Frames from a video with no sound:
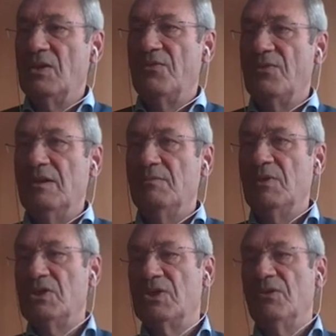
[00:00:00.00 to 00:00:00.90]
you very
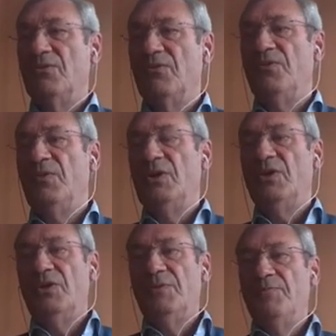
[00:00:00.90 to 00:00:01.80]
much for
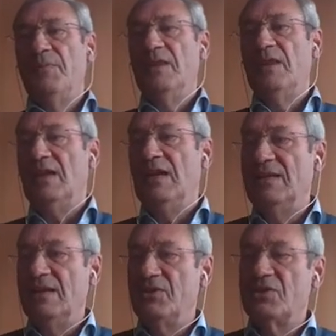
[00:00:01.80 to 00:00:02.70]
your
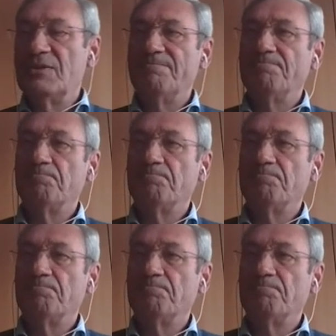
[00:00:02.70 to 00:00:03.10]
attention.